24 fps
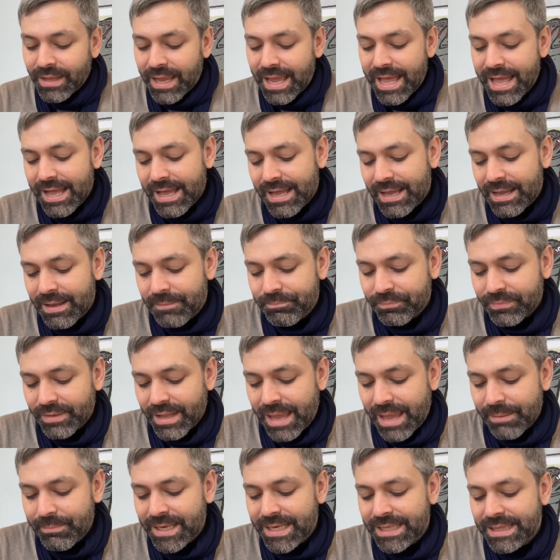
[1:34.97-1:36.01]

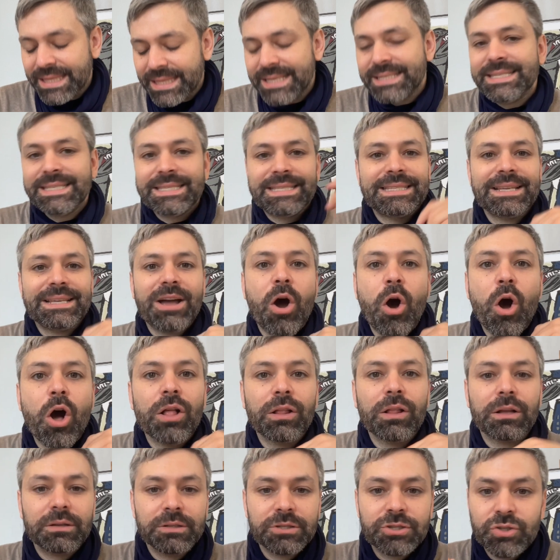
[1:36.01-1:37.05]
I mean, this is
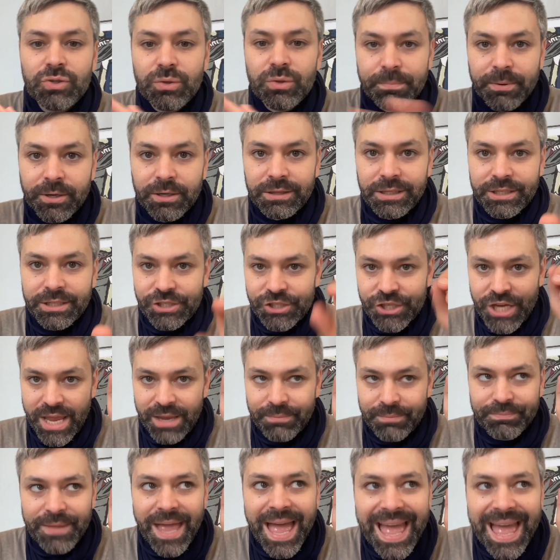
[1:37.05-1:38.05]
all super cliche.